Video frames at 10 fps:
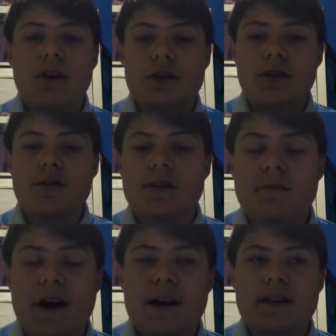at the Doctor's
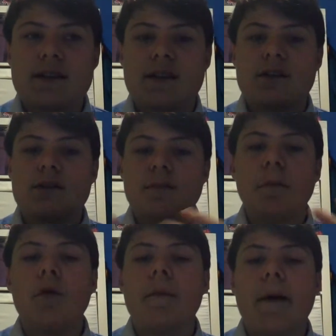past and
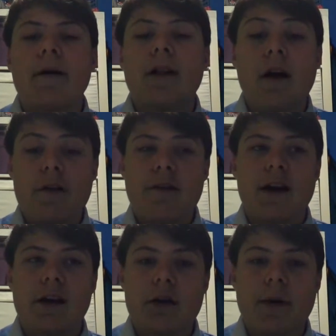more about
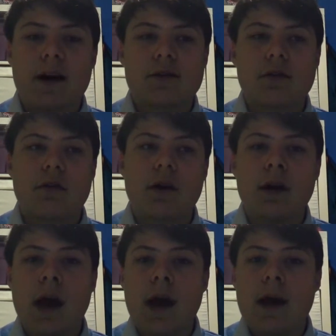clarifying her backstory.